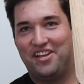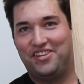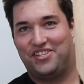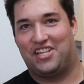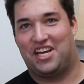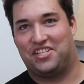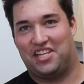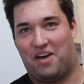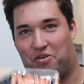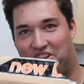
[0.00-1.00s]
So that's
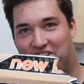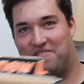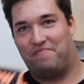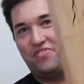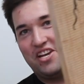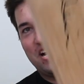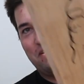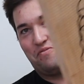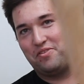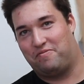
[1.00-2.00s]
that one
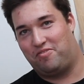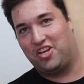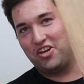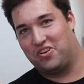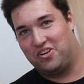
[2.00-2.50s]
from the video.